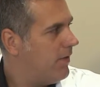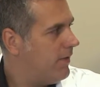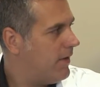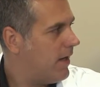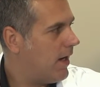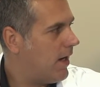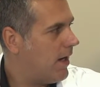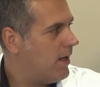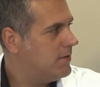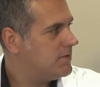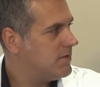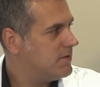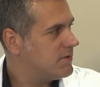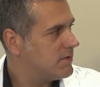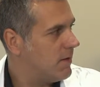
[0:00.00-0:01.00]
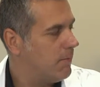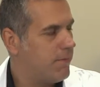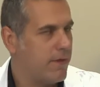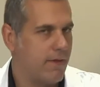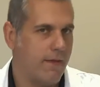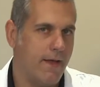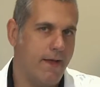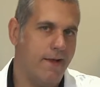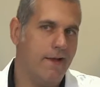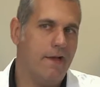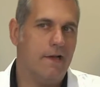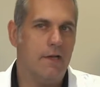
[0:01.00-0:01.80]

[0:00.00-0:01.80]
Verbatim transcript: of the eyes is something that,